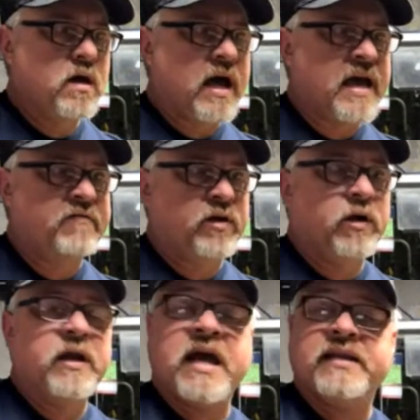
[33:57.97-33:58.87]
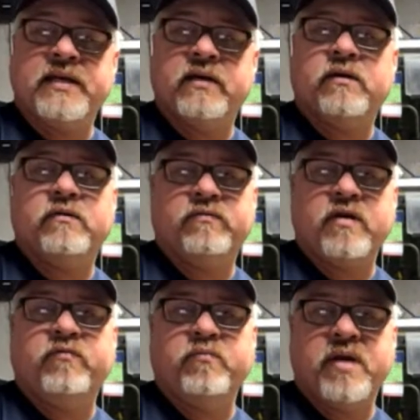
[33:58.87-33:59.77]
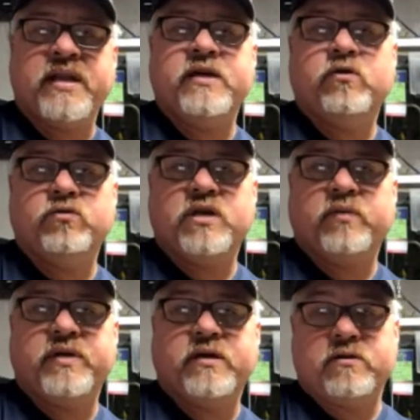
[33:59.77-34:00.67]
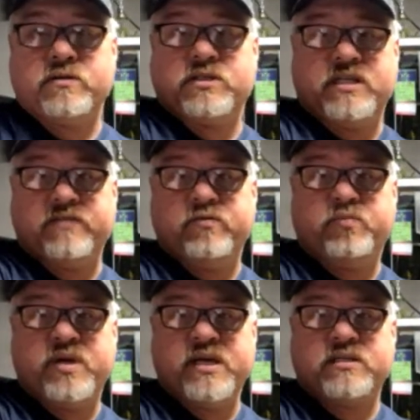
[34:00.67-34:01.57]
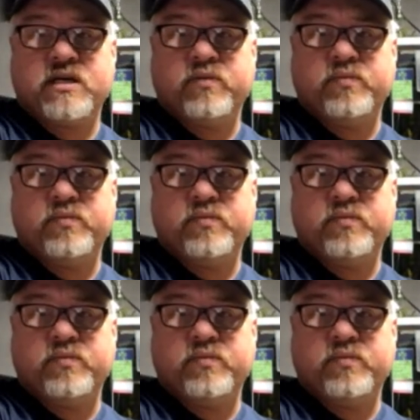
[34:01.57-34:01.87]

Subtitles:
I have a good idea of many who's going to be there. Stephen P is going